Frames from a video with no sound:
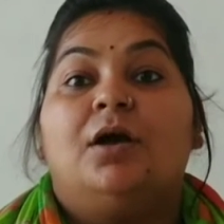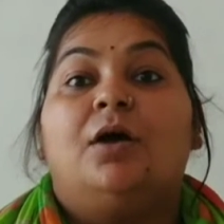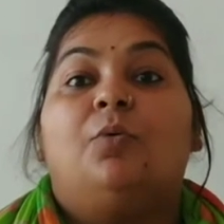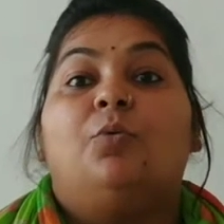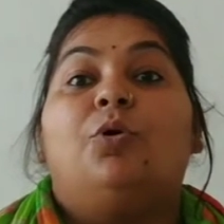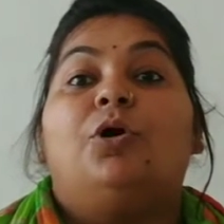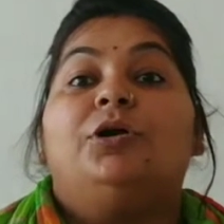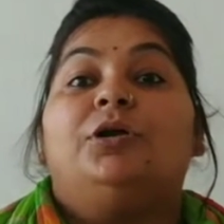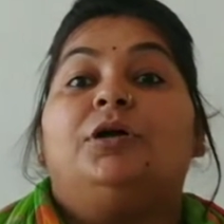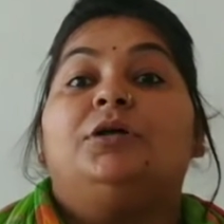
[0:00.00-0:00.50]

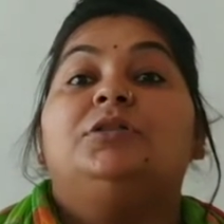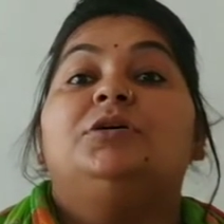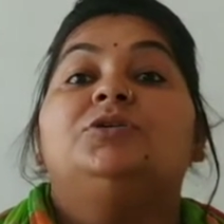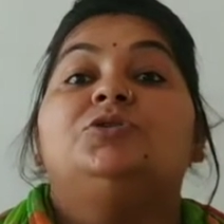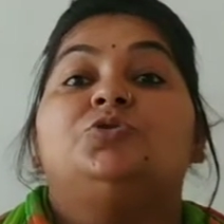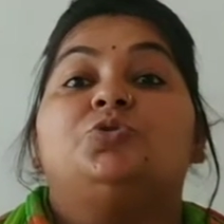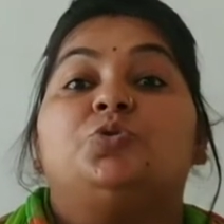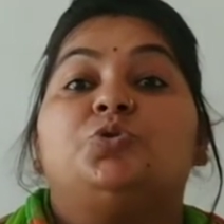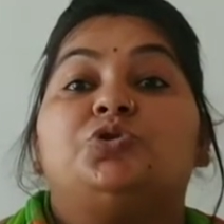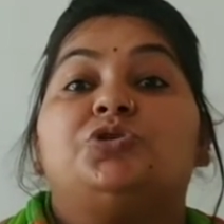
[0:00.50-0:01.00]
What are the
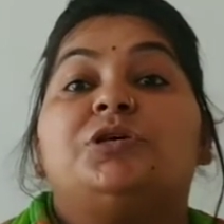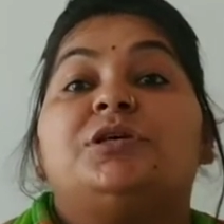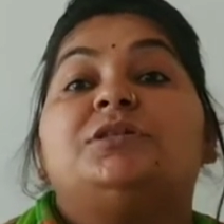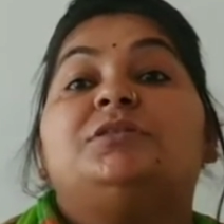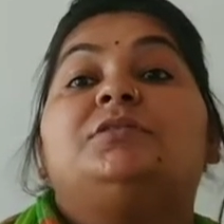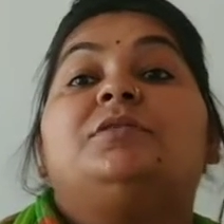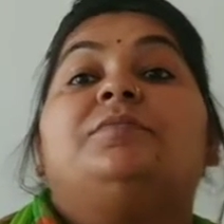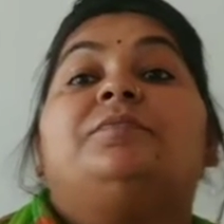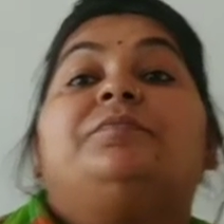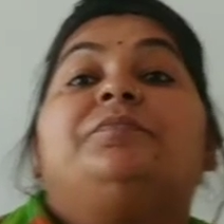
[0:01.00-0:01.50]

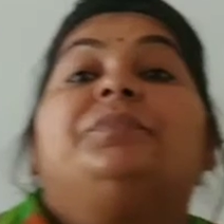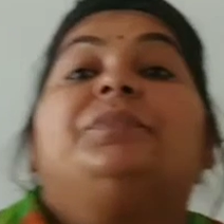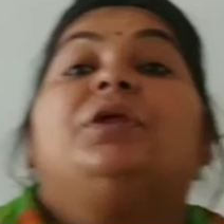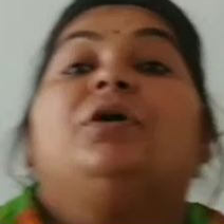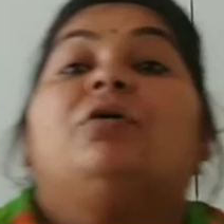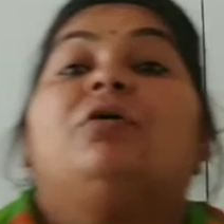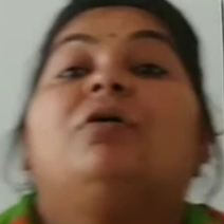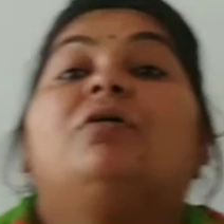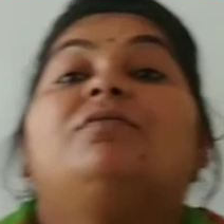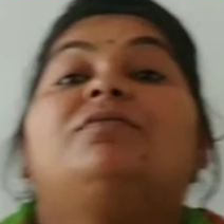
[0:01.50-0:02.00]
sources
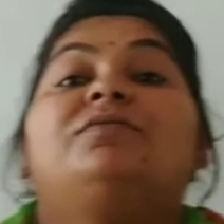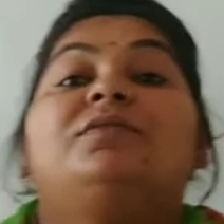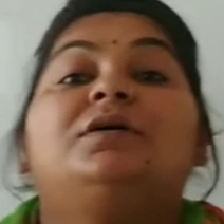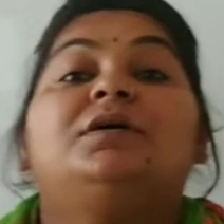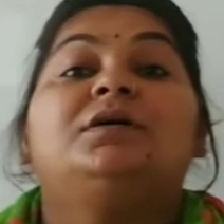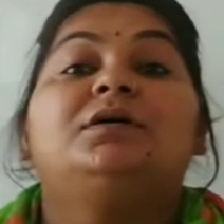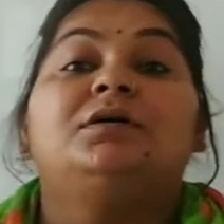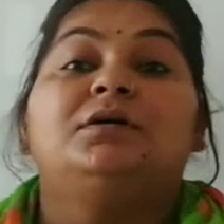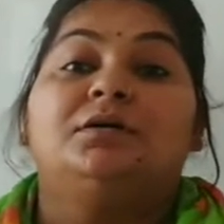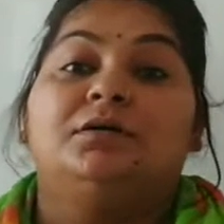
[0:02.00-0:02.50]
of
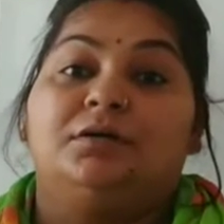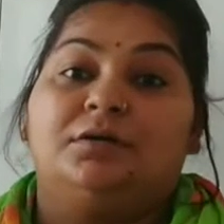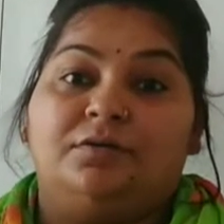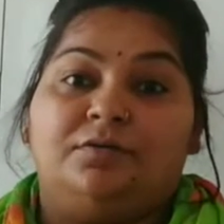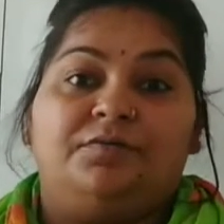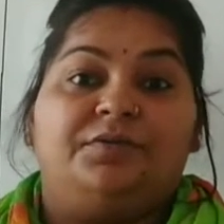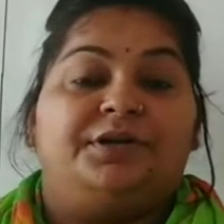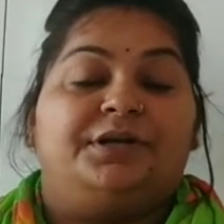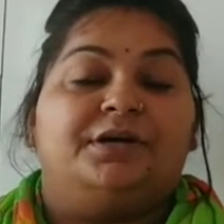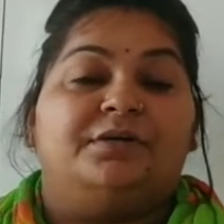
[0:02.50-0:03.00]

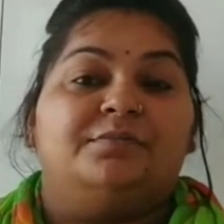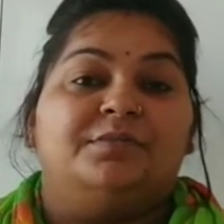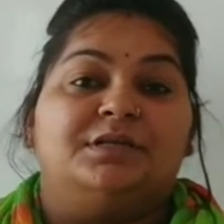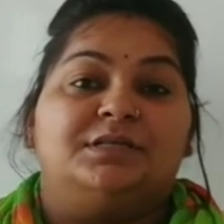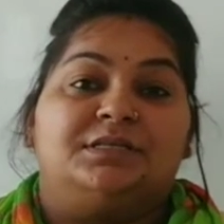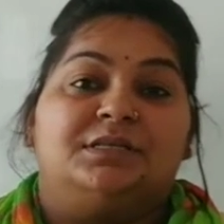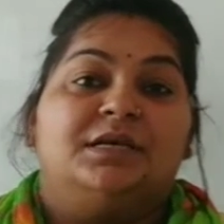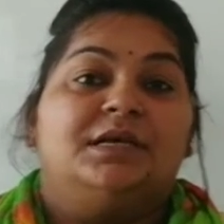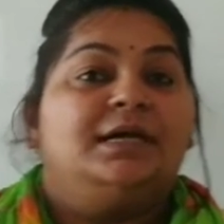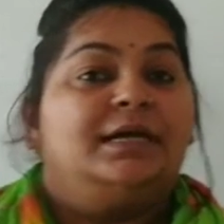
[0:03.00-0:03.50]

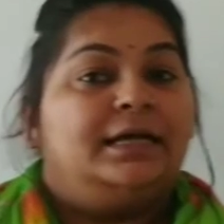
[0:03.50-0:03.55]
vitamins?